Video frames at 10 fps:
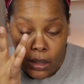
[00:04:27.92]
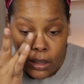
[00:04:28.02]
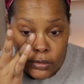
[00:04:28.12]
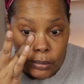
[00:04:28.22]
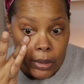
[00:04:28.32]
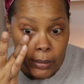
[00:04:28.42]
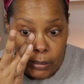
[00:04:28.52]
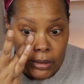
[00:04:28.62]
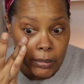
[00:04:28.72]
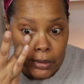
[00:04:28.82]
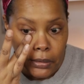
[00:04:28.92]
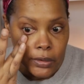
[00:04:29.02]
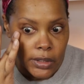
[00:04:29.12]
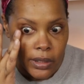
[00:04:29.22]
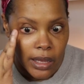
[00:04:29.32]
And I should probably be
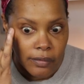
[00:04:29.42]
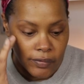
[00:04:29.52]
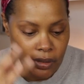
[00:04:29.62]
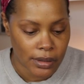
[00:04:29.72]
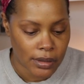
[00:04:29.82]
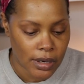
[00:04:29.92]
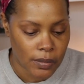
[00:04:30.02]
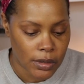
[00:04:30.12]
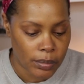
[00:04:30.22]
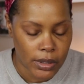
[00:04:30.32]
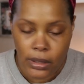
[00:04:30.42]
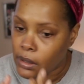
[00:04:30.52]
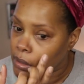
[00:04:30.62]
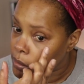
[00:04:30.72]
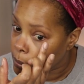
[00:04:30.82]
using that finger. I want to put a
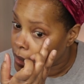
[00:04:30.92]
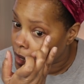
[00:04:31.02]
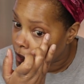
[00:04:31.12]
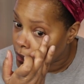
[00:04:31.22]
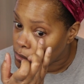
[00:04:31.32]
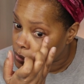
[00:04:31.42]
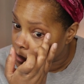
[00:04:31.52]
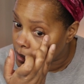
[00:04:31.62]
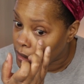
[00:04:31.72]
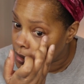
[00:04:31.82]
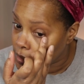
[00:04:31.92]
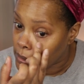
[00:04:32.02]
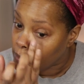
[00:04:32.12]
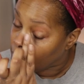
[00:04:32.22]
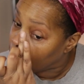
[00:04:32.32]
little bit extra
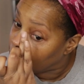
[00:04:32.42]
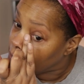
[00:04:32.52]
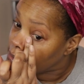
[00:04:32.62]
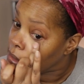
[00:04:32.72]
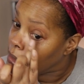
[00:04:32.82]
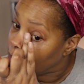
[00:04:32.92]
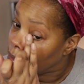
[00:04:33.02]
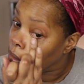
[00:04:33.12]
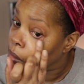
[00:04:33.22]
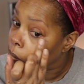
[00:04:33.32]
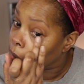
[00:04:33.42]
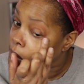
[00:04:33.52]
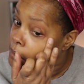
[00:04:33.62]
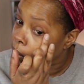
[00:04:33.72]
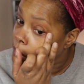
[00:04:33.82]
here because we
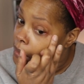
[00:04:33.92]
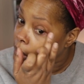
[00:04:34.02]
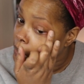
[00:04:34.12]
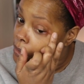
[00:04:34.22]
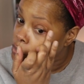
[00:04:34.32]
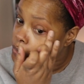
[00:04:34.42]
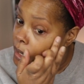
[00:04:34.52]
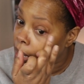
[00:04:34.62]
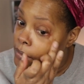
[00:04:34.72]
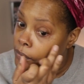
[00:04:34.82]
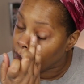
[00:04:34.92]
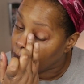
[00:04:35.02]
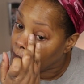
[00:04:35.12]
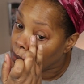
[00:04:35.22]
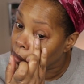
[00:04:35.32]
do get a little dry and
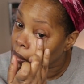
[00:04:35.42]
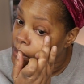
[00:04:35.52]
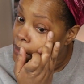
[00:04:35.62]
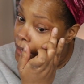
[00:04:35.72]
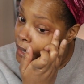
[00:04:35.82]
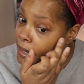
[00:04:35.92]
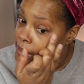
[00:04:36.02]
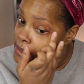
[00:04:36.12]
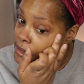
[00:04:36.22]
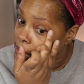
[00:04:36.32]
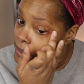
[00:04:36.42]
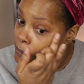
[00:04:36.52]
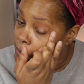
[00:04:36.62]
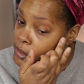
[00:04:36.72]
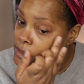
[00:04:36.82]
wrinkly under the eyes here.
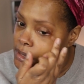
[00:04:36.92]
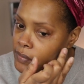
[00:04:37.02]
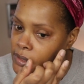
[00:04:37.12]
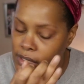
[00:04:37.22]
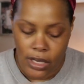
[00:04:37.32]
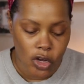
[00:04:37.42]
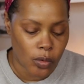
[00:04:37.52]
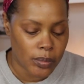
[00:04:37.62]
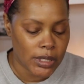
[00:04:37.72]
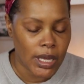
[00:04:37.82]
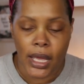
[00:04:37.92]
And we'll see if this helps.